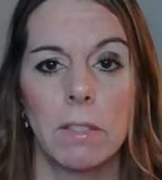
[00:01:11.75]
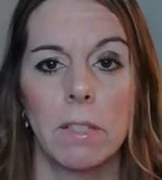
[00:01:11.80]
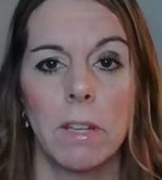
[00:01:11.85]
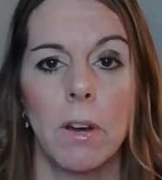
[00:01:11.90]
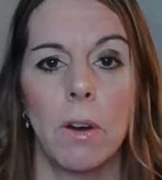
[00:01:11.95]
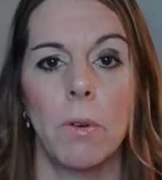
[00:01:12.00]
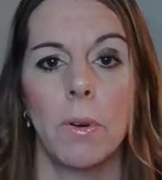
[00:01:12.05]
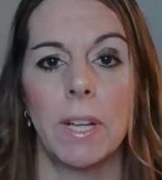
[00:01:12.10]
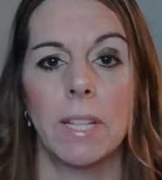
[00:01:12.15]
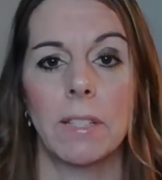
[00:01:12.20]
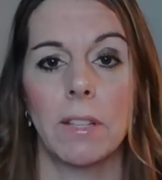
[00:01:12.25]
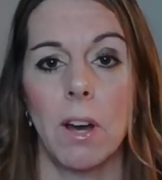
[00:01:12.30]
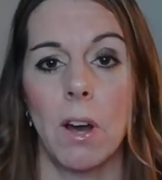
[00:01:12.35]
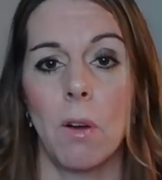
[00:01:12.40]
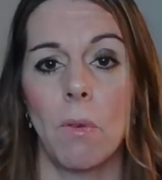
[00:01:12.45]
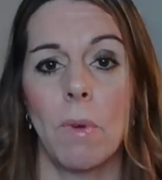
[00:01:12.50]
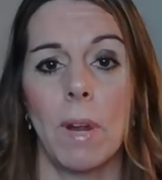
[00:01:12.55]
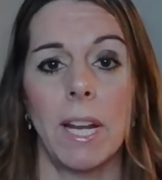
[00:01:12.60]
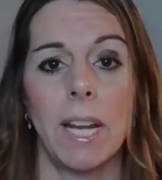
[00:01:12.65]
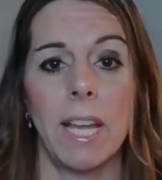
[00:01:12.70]
So it's
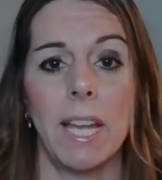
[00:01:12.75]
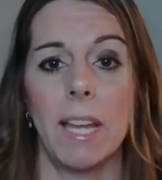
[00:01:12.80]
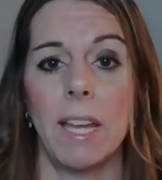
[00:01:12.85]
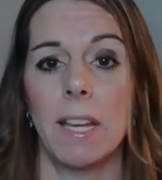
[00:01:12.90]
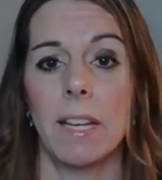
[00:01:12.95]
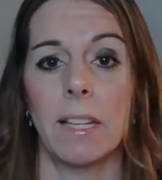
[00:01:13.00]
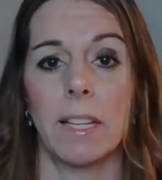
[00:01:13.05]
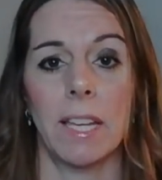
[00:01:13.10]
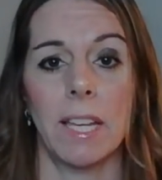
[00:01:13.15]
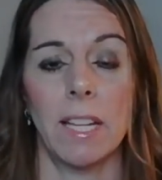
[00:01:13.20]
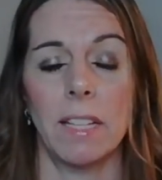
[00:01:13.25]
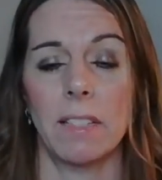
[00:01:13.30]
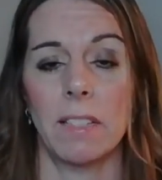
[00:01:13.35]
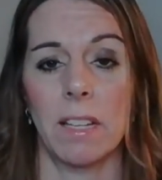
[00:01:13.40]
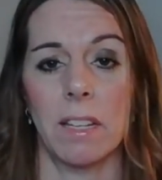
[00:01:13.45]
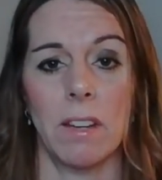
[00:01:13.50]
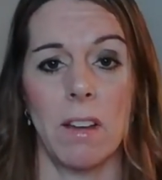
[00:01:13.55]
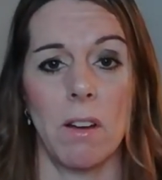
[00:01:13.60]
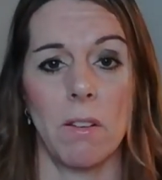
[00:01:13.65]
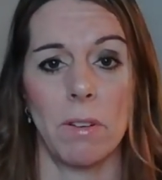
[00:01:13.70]
already, kids
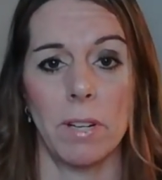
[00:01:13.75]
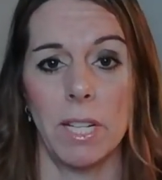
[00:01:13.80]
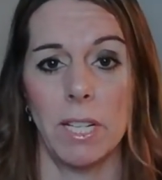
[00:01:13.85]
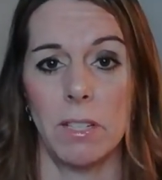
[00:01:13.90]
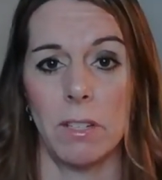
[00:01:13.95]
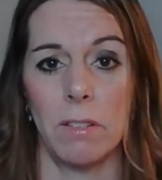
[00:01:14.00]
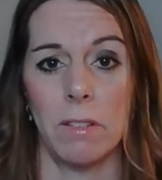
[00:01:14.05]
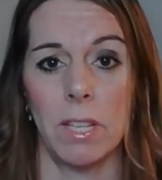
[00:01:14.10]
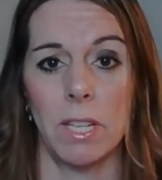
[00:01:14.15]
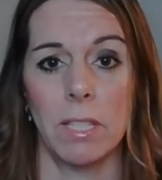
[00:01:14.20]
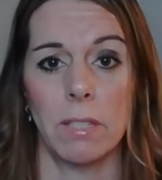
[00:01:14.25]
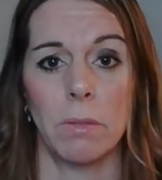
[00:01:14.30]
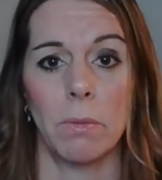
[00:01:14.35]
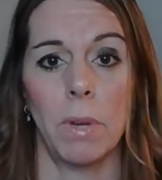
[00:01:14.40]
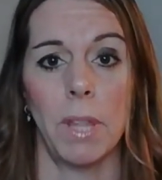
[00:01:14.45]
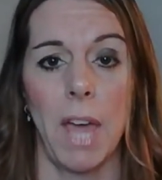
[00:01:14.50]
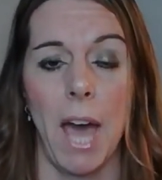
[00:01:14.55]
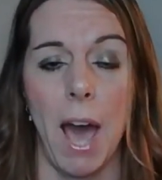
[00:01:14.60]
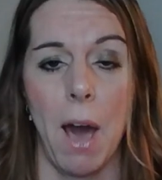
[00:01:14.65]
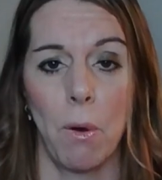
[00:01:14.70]
can already do this
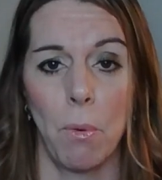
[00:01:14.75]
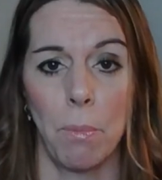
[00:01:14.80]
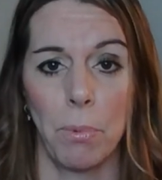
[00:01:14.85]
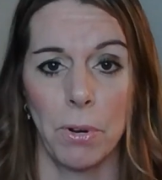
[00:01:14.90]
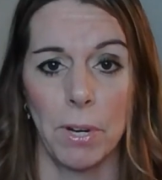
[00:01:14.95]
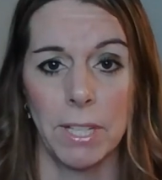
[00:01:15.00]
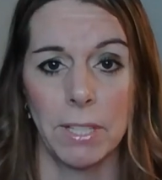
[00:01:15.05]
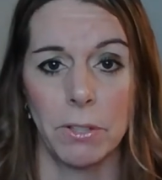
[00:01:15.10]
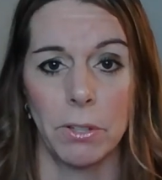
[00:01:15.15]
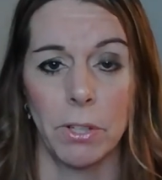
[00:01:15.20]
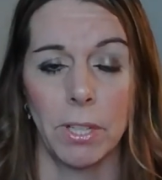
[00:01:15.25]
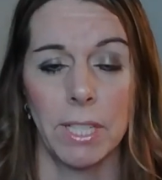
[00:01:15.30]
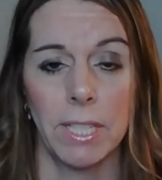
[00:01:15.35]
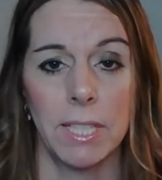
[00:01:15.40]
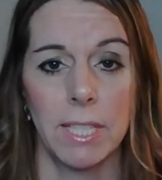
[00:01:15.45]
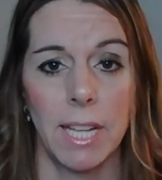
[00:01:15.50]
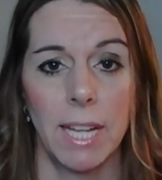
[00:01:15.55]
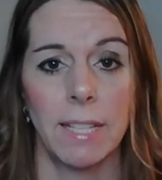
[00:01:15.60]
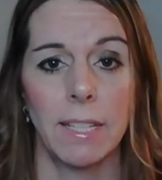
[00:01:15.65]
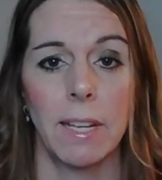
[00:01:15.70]
without parental
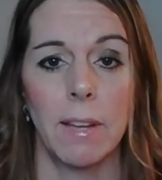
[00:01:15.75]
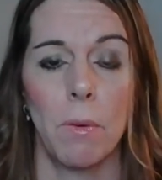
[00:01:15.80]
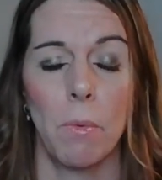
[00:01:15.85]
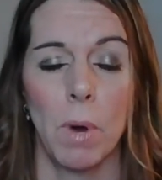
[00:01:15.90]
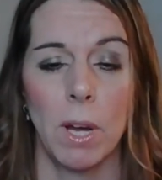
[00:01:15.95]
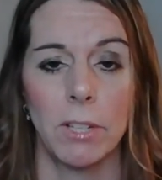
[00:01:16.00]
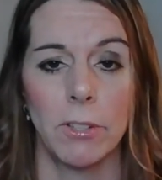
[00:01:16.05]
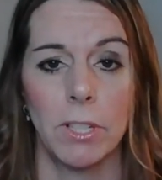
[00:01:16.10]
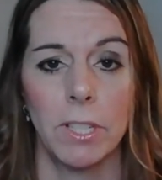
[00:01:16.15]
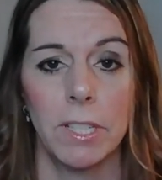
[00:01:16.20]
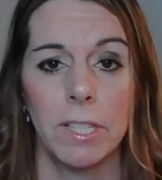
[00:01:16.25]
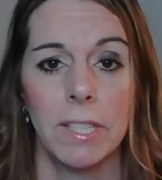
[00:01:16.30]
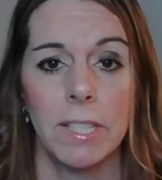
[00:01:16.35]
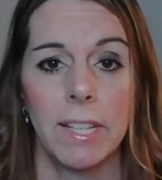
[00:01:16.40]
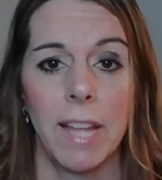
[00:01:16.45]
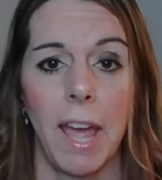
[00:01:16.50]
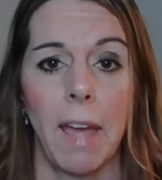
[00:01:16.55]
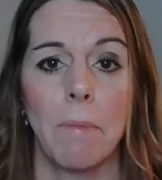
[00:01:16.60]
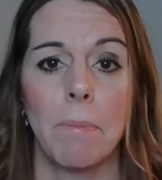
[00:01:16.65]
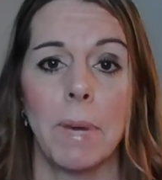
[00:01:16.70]
consent in Washington
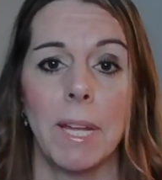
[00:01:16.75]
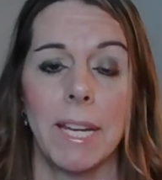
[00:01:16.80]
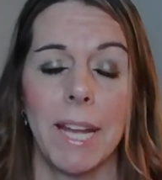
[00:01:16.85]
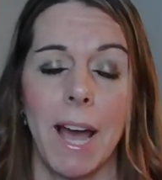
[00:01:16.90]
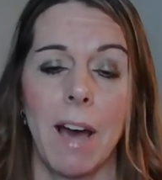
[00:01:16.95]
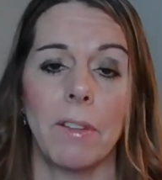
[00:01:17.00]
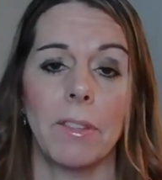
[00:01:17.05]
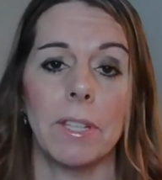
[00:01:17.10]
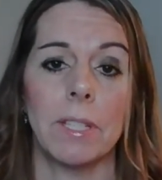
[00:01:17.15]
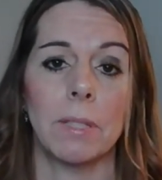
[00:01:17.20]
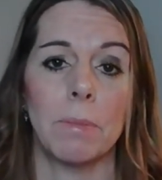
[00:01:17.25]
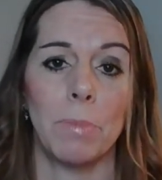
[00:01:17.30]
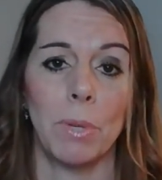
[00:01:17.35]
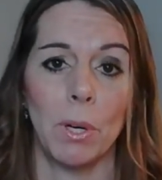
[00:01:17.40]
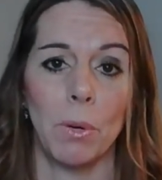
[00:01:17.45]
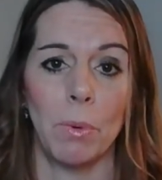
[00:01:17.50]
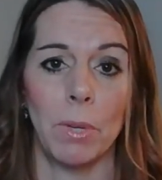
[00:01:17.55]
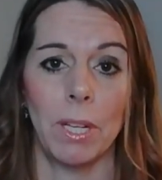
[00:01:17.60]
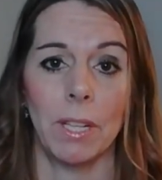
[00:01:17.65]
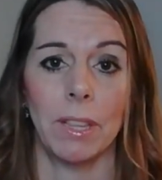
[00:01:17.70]
state, but now this
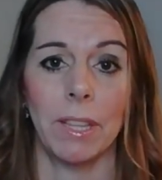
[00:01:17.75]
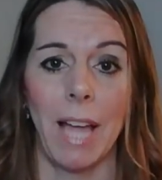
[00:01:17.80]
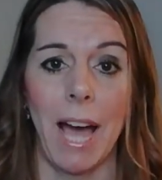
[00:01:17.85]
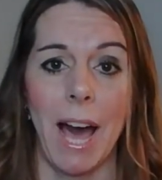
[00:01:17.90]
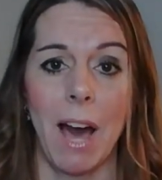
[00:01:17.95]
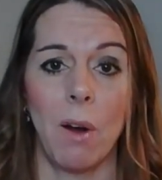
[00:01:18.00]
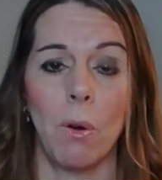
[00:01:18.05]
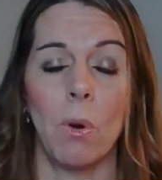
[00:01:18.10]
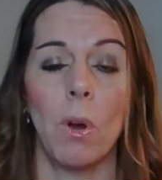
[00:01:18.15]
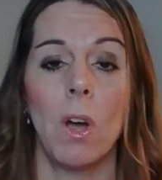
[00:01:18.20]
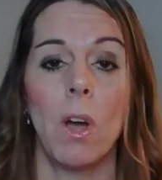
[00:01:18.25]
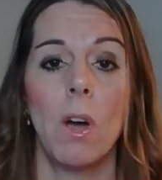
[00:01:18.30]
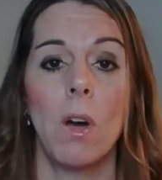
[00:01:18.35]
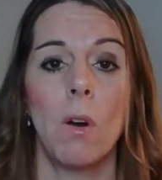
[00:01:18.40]
bill would allow